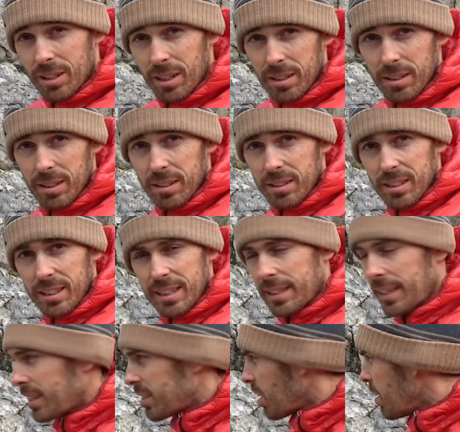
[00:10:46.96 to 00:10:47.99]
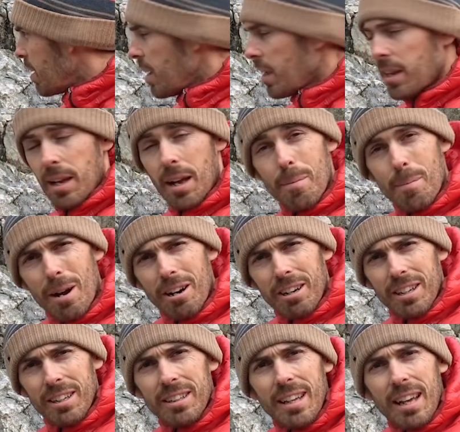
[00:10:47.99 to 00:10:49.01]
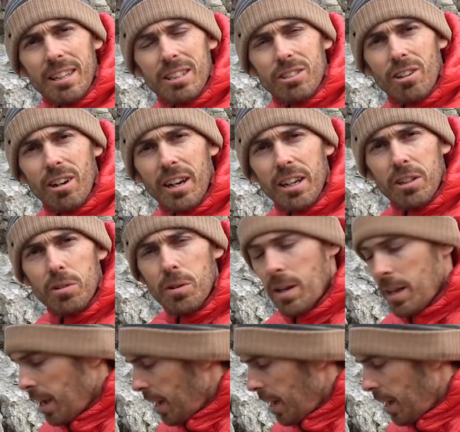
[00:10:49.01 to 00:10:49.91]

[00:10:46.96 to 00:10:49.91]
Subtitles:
redundancy in there. So American death triangle.